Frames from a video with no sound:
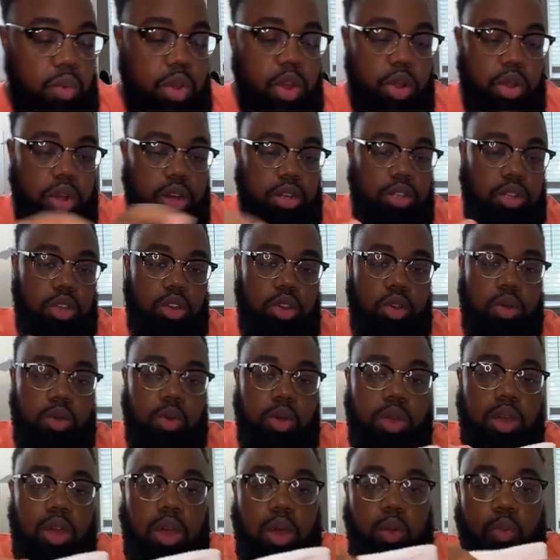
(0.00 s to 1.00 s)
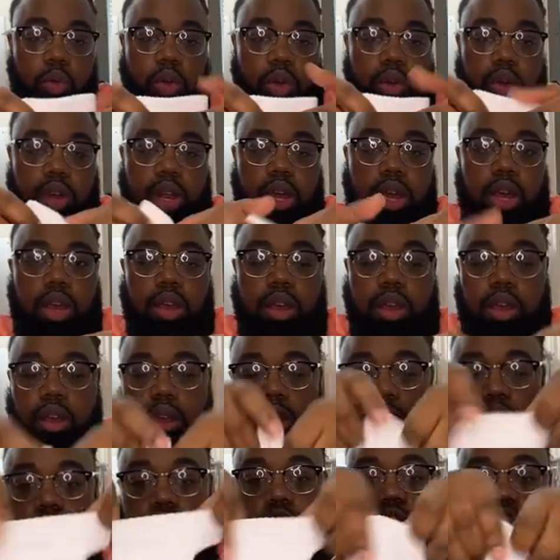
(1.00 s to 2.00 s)
thing we're going to do, we're going to
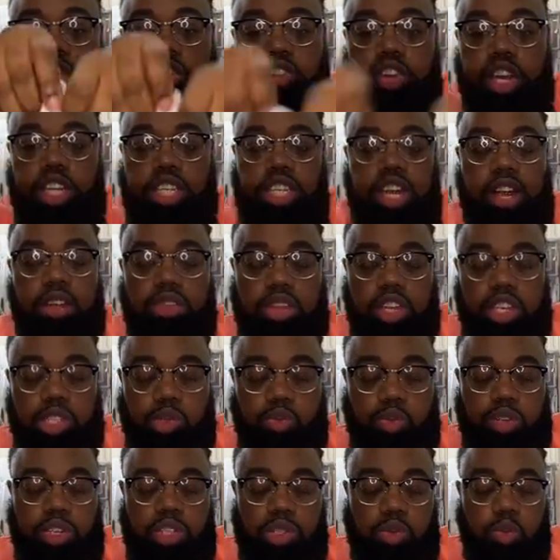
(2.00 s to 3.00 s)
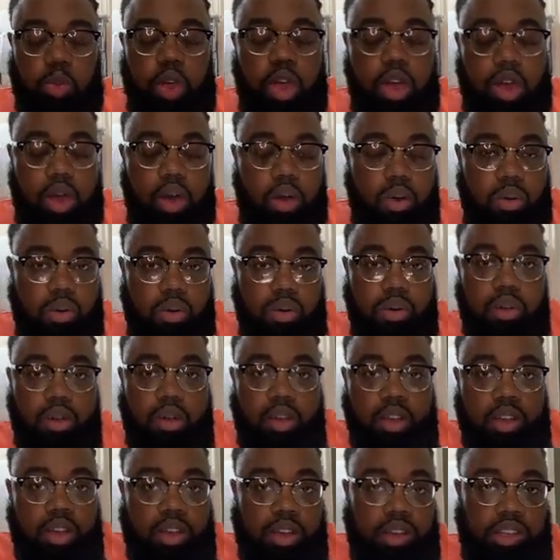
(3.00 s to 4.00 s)
stretch out this one as well.
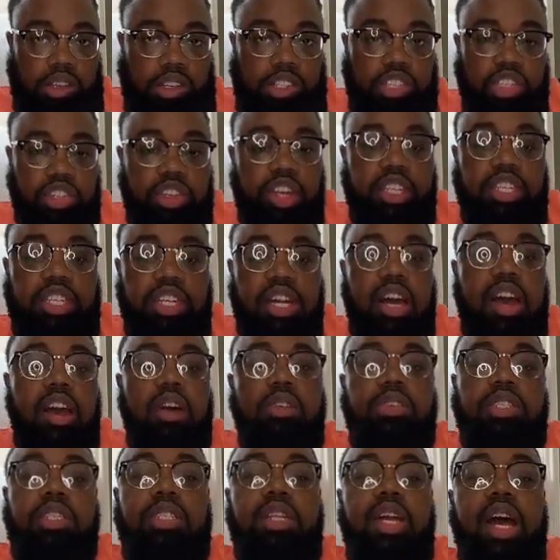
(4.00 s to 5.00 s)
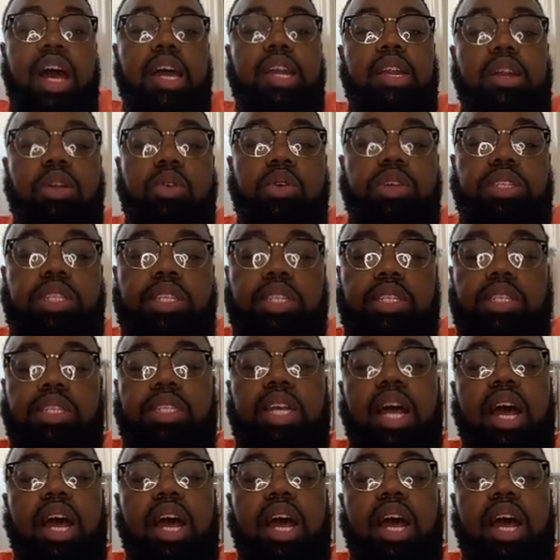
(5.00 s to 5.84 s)
Stretch it out, slide it onto the